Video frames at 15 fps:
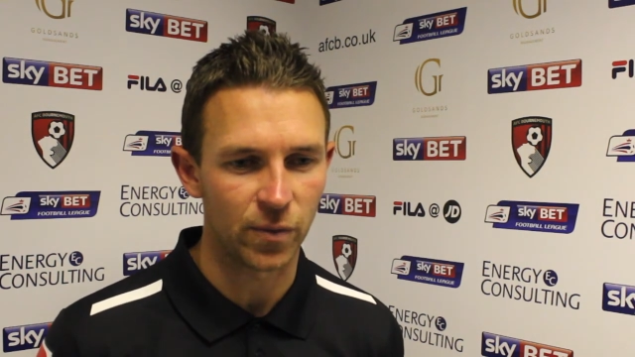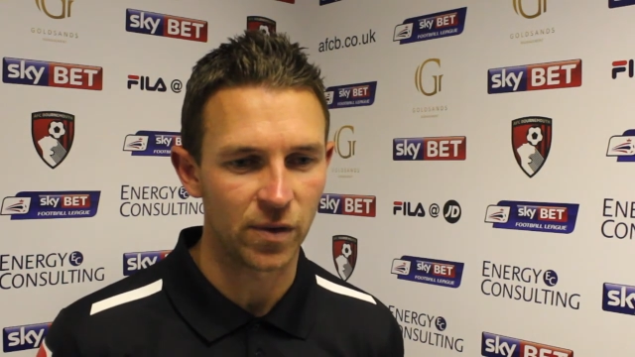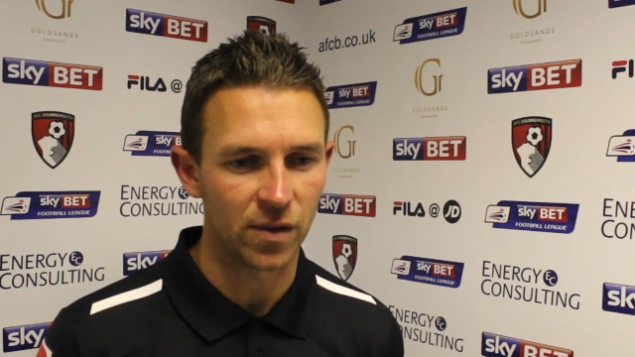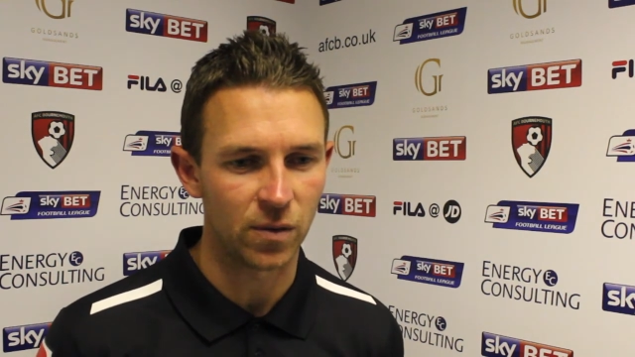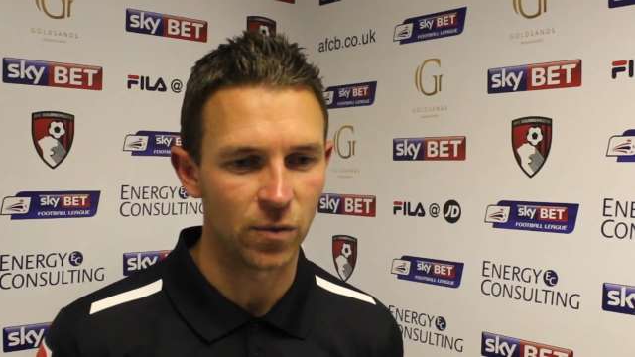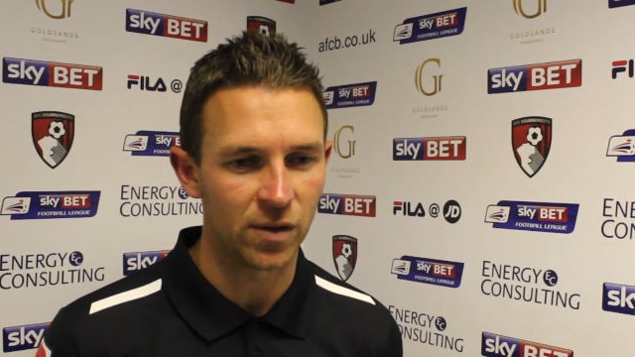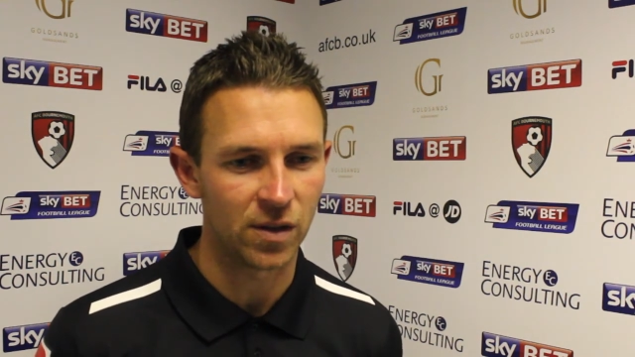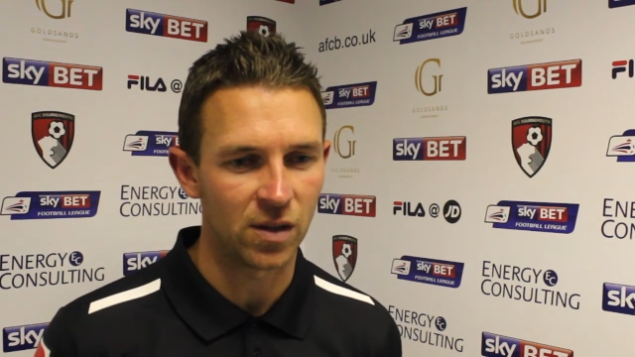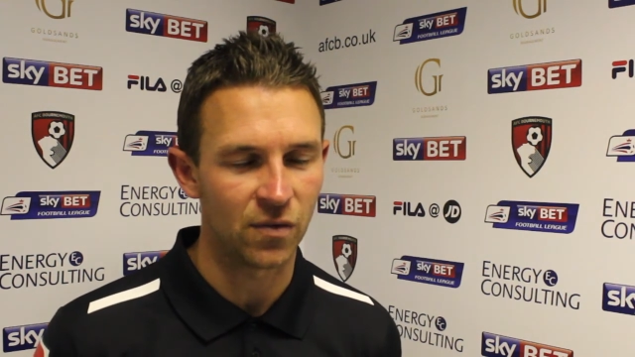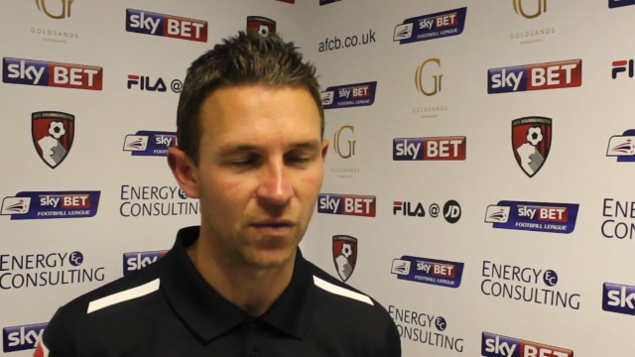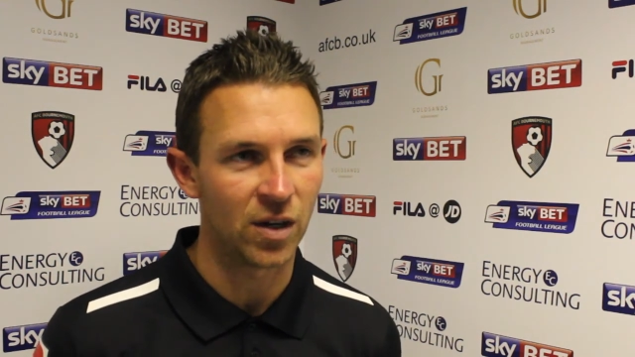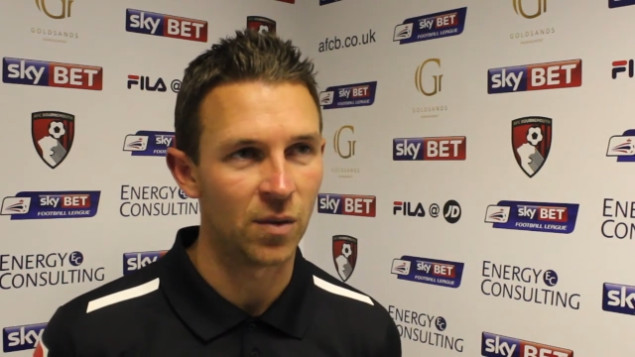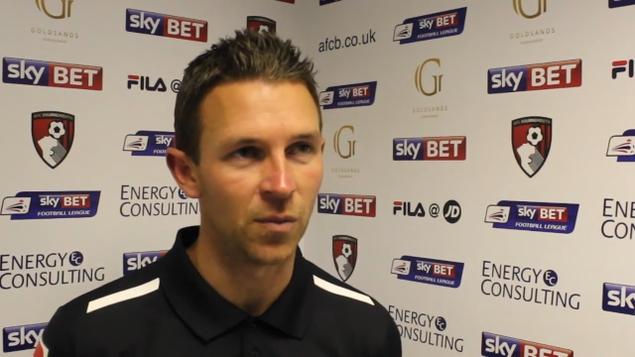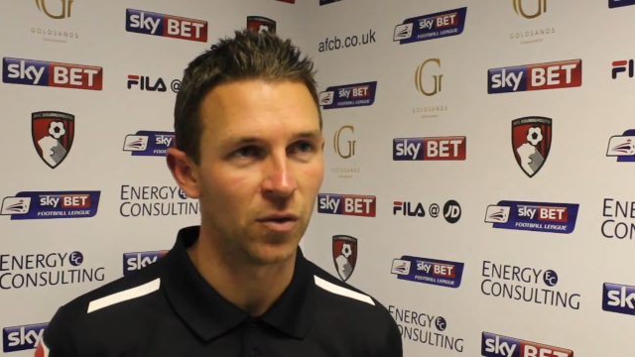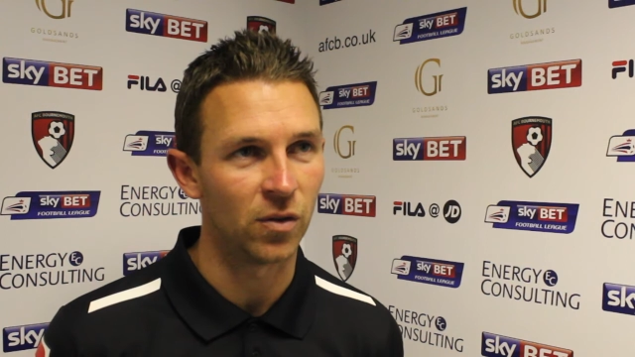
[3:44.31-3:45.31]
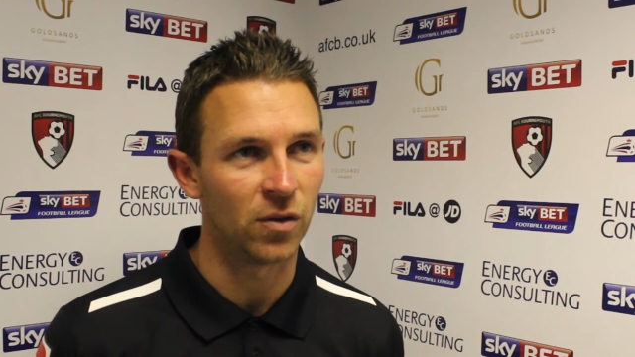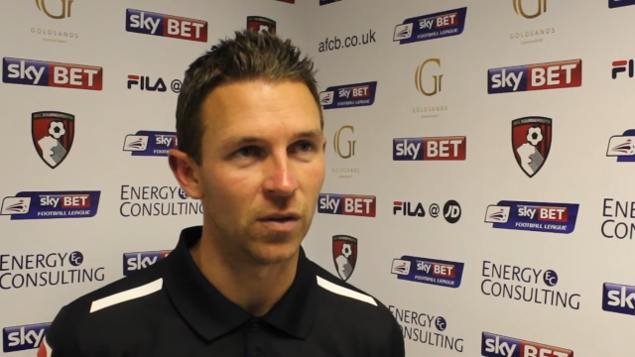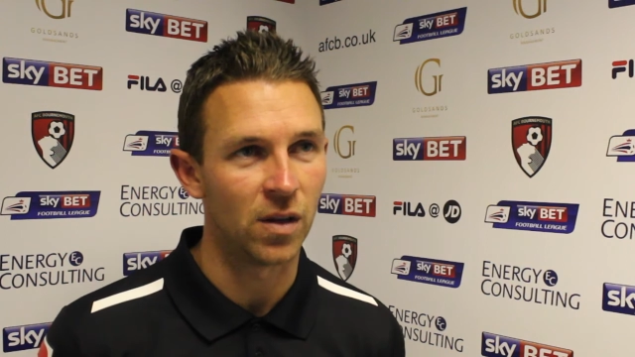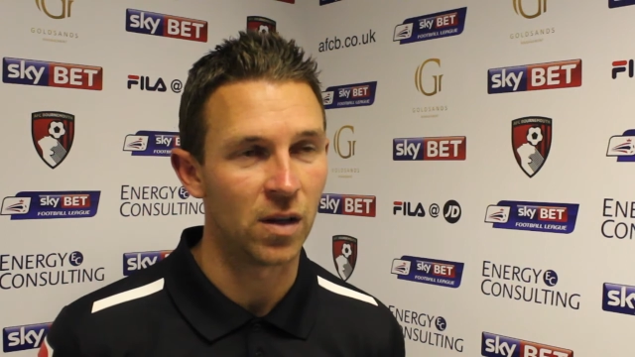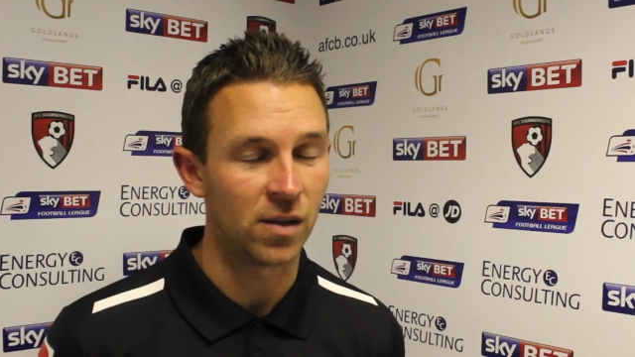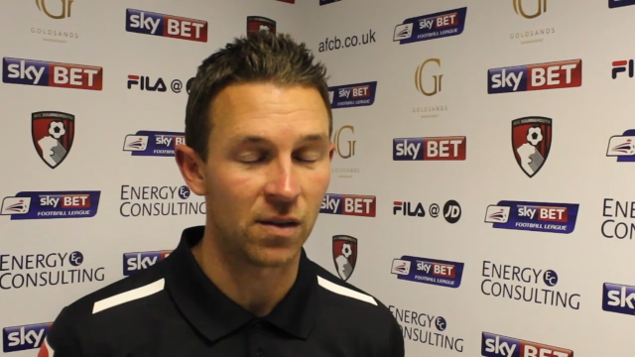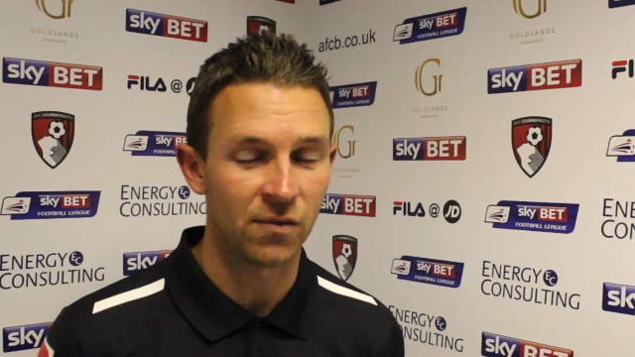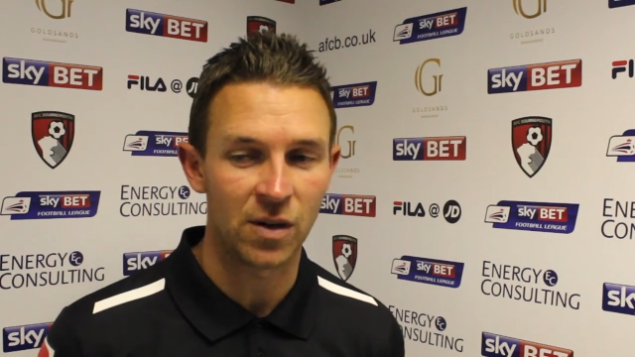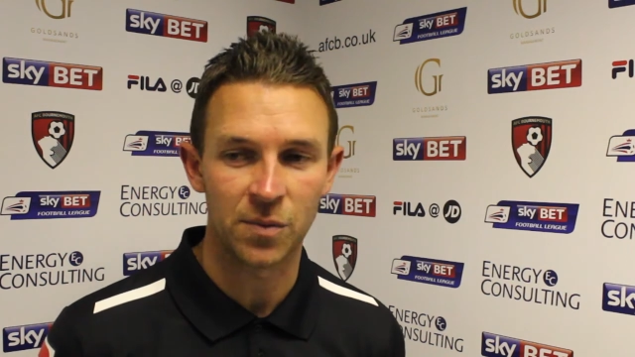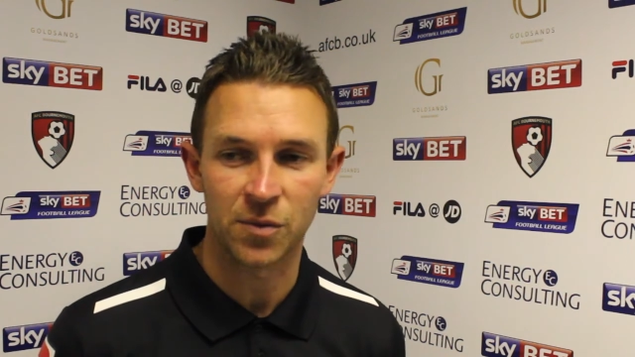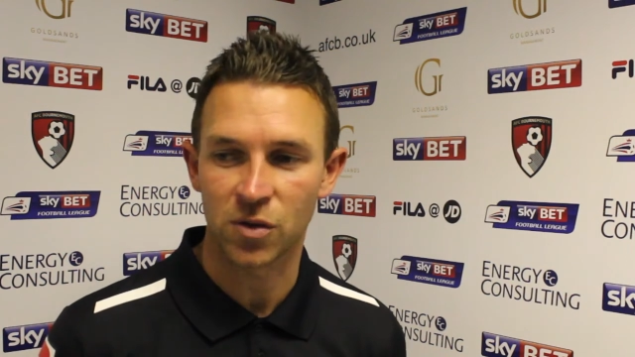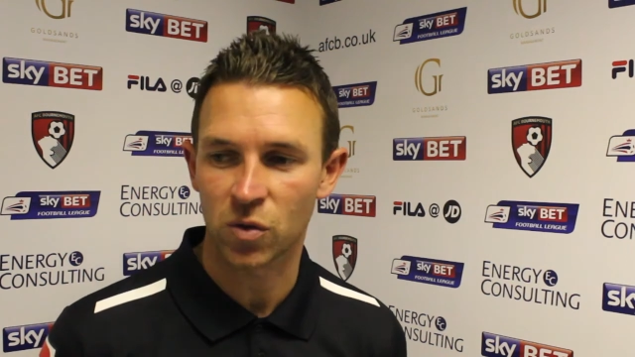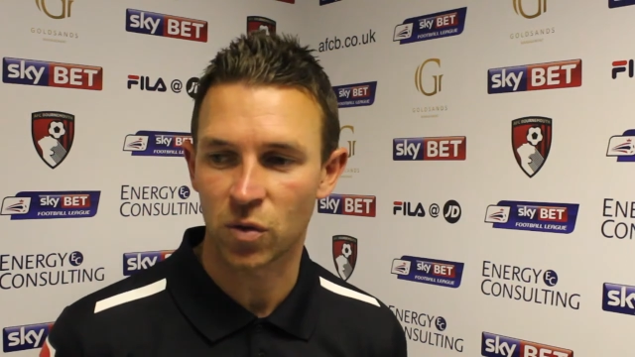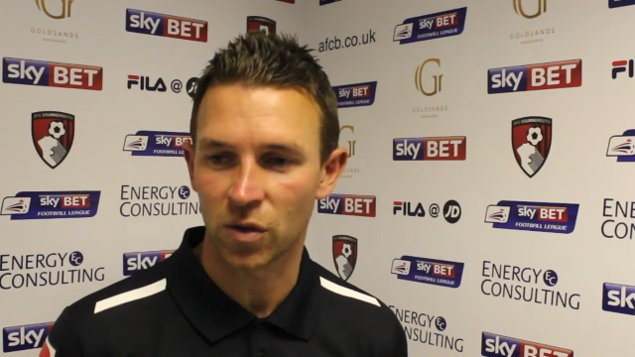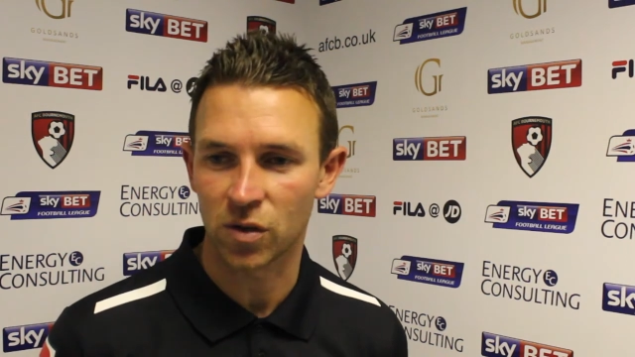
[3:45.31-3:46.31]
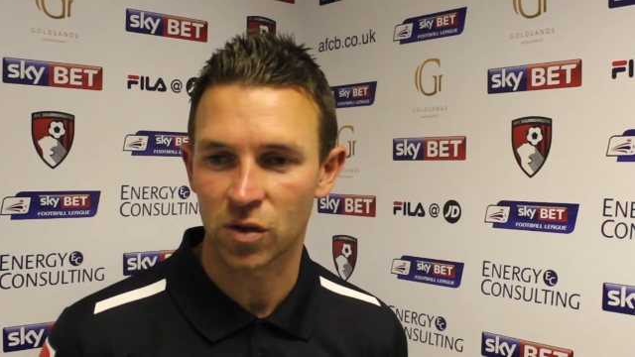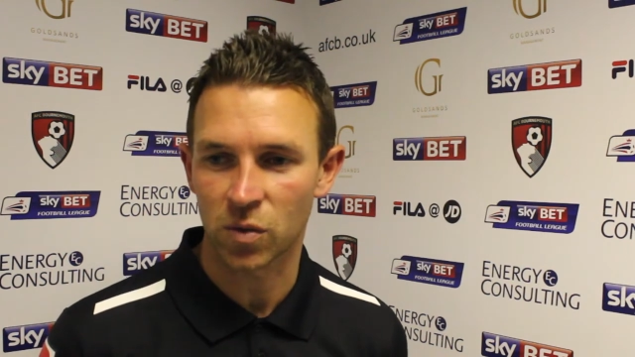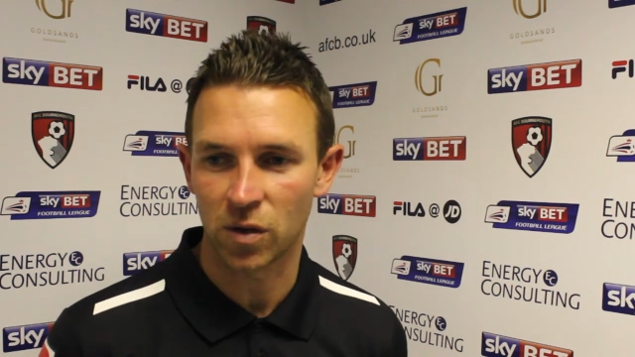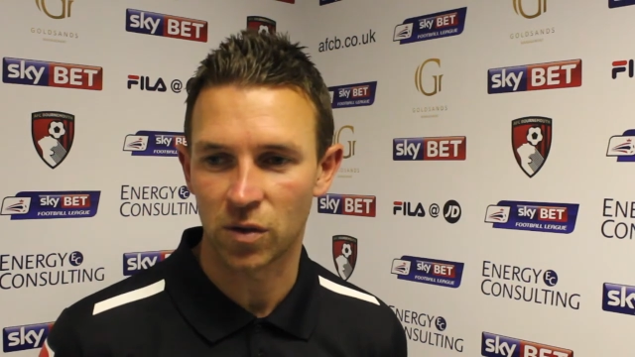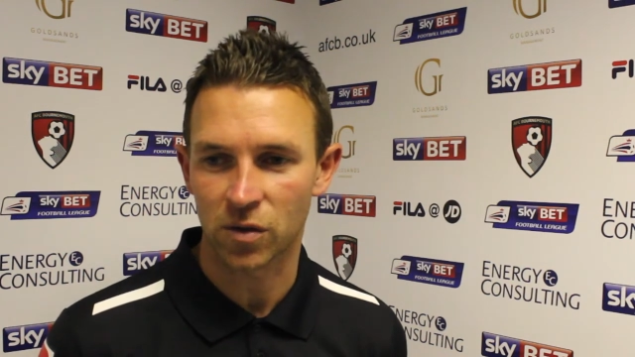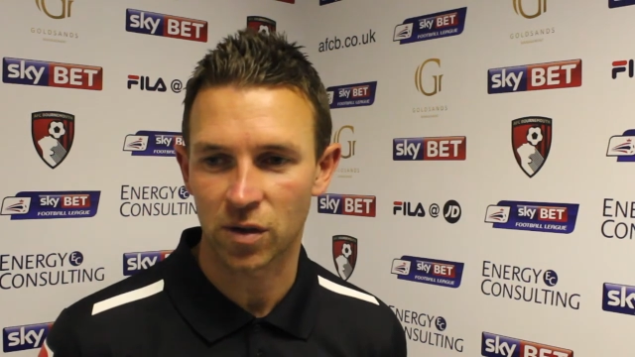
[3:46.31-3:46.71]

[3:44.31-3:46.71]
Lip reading: with the development squad as well.